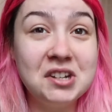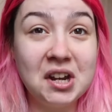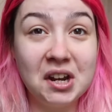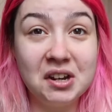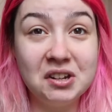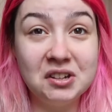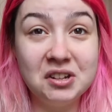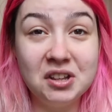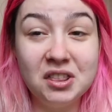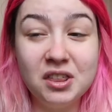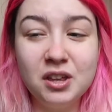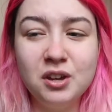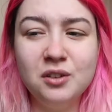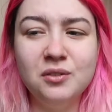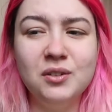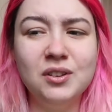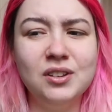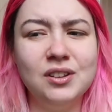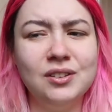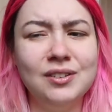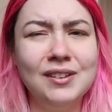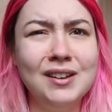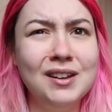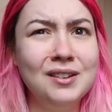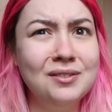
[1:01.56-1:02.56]
to going to the others.
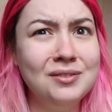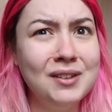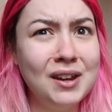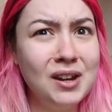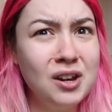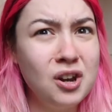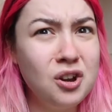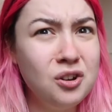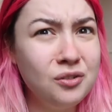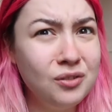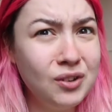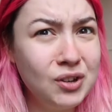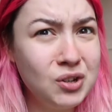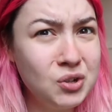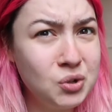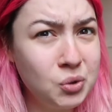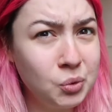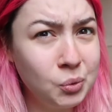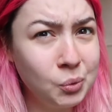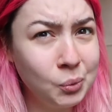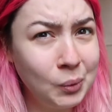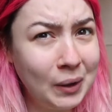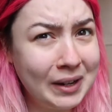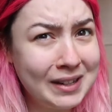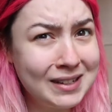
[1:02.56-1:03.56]
I think I found another
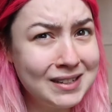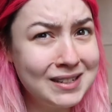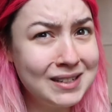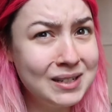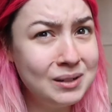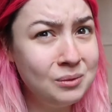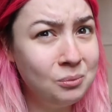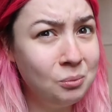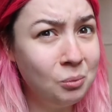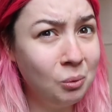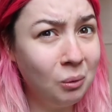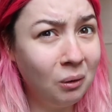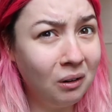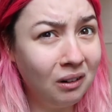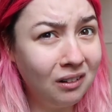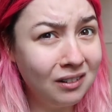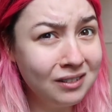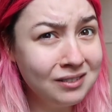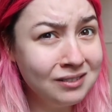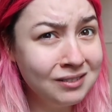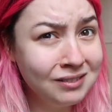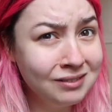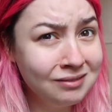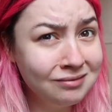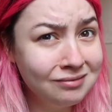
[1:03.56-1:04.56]

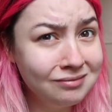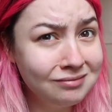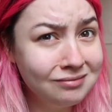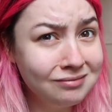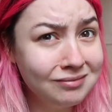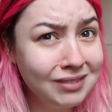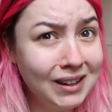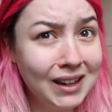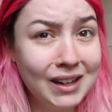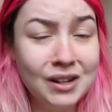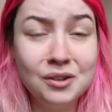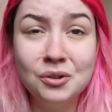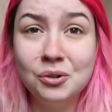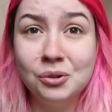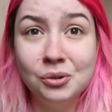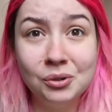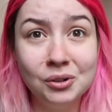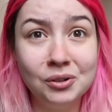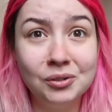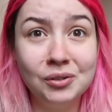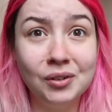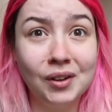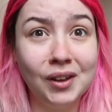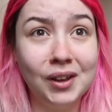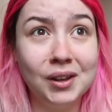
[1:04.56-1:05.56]
21 in all
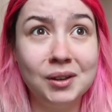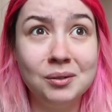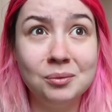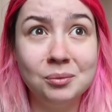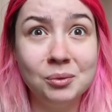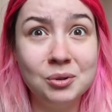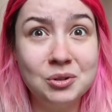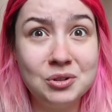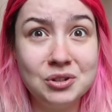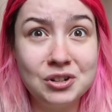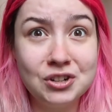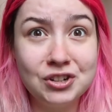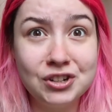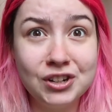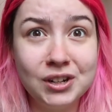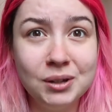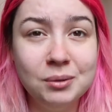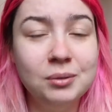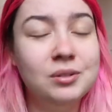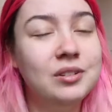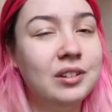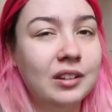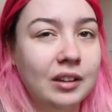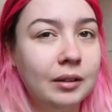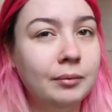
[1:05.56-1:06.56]
of like Worcestershire,
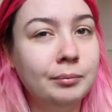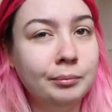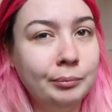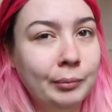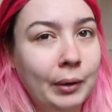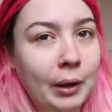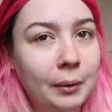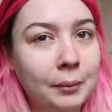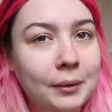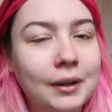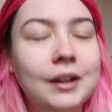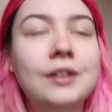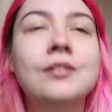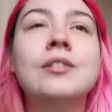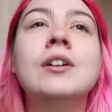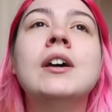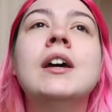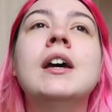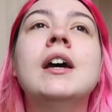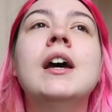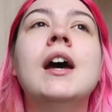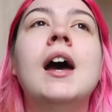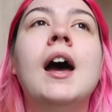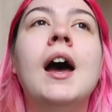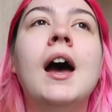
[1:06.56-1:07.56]
which is like where we live.
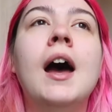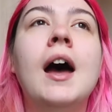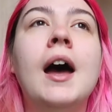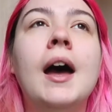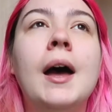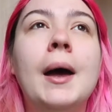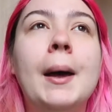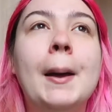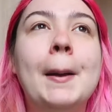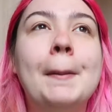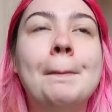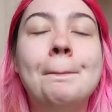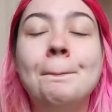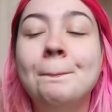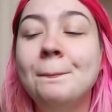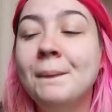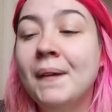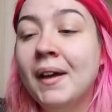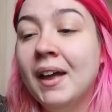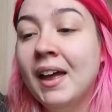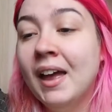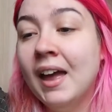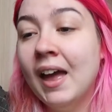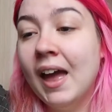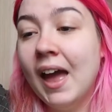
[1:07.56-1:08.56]

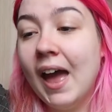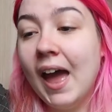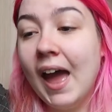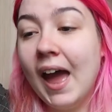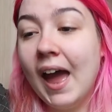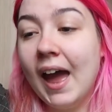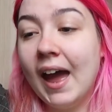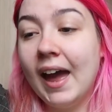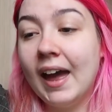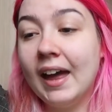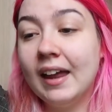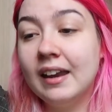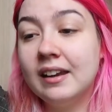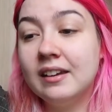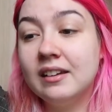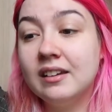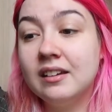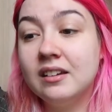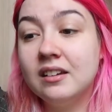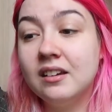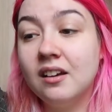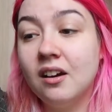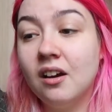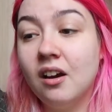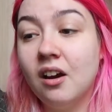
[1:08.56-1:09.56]

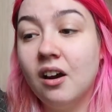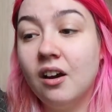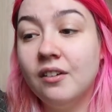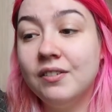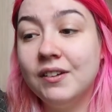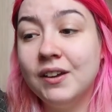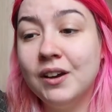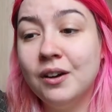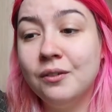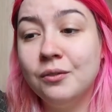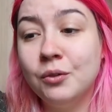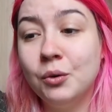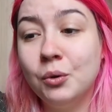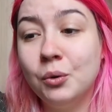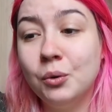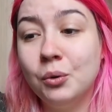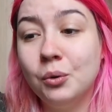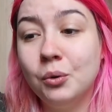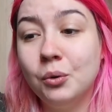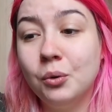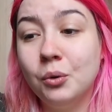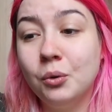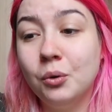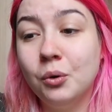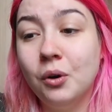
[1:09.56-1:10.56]
And I think I've
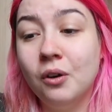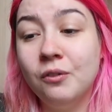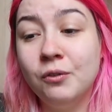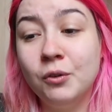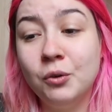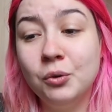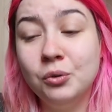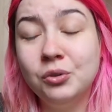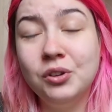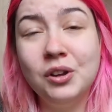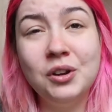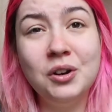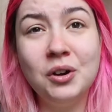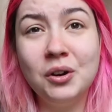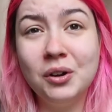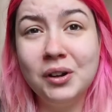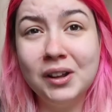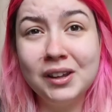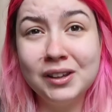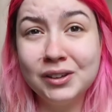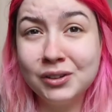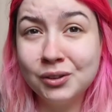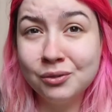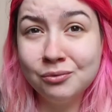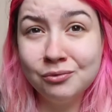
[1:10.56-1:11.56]
also got
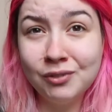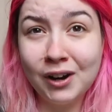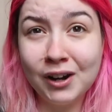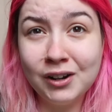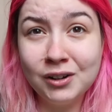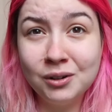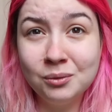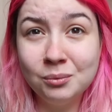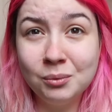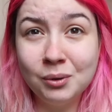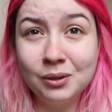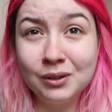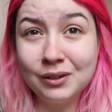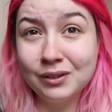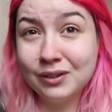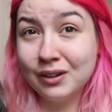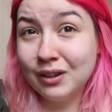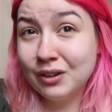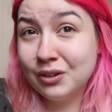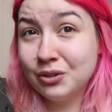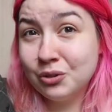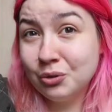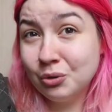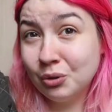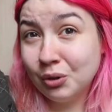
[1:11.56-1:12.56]
like some random ones that
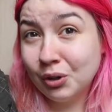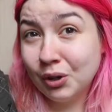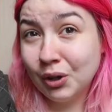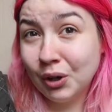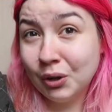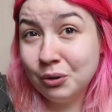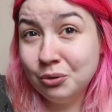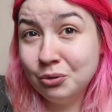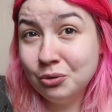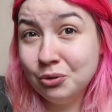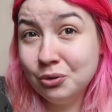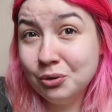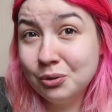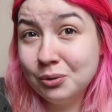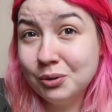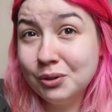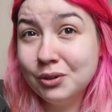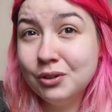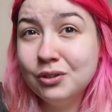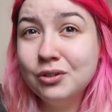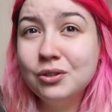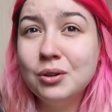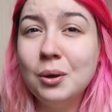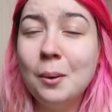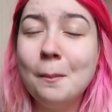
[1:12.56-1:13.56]
are still close to
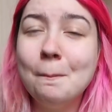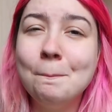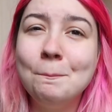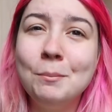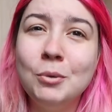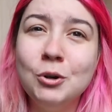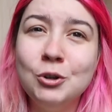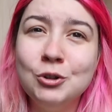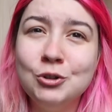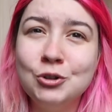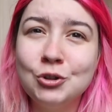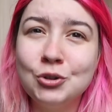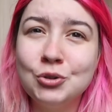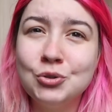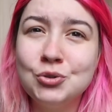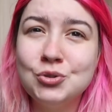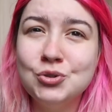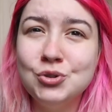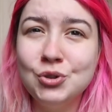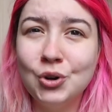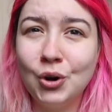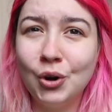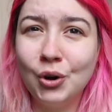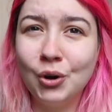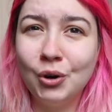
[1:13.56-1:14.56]
us, but just
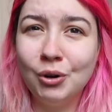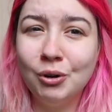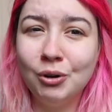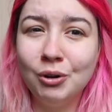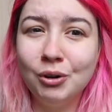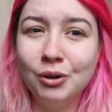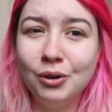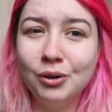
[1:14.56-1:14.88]
not